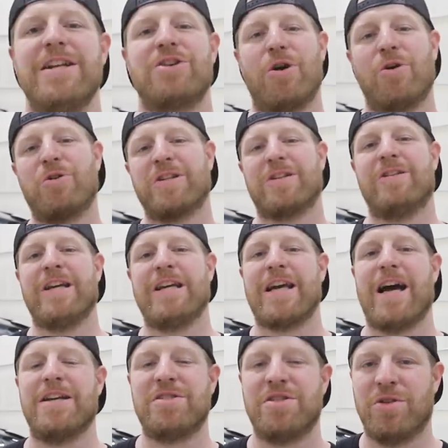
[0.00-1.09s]
Go click the link,
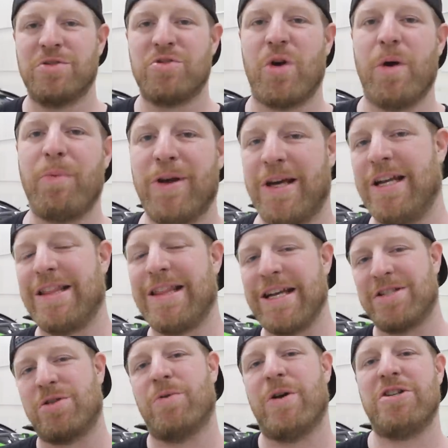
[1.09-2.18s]
guys. You'll enjoy playing it.
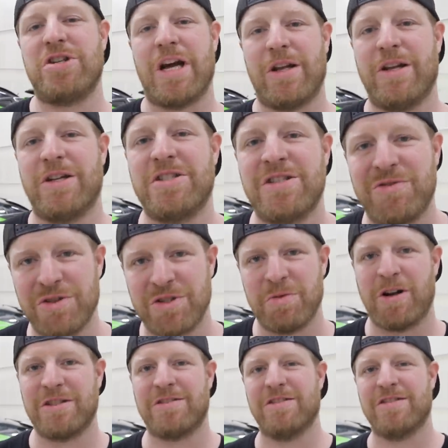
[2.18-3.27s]
Thanks to Raid Shadow Legends for
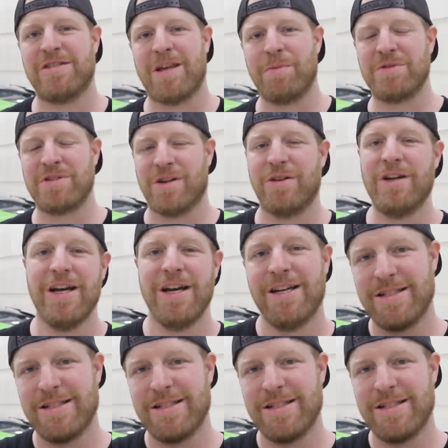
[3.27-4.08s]
sponsoring this episode.